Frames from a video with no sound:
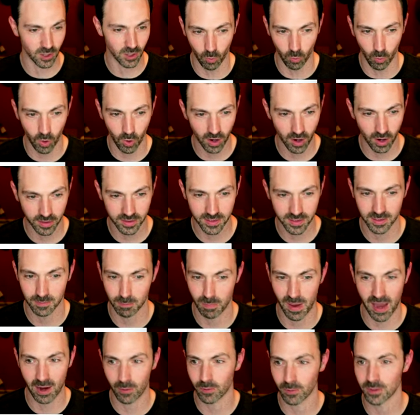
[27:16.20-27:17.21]
it works.
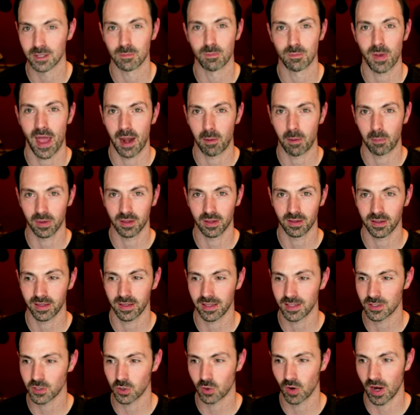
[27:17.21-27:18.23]
Backwards compatibility
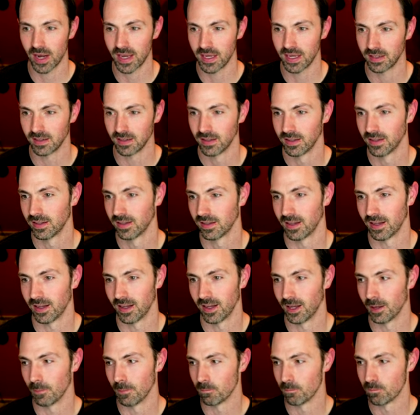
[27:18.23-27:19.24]
is great.
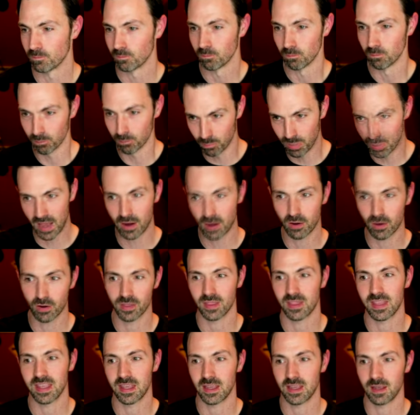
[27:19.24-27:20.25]
Um, better than
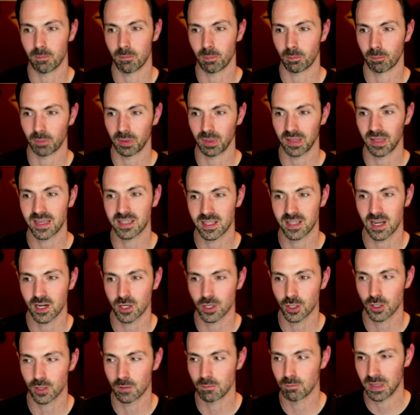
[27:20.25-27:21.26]
the
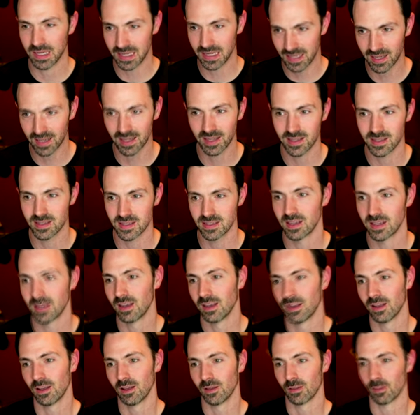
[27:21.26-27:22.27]
PlayStation, because
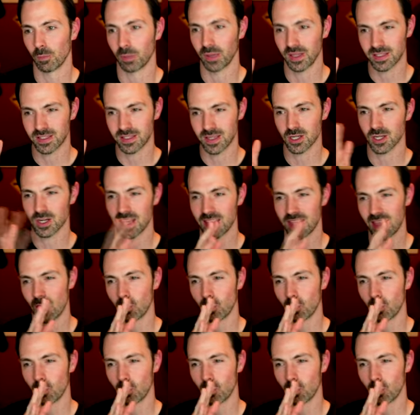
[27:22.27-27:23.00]
the PlayStation had that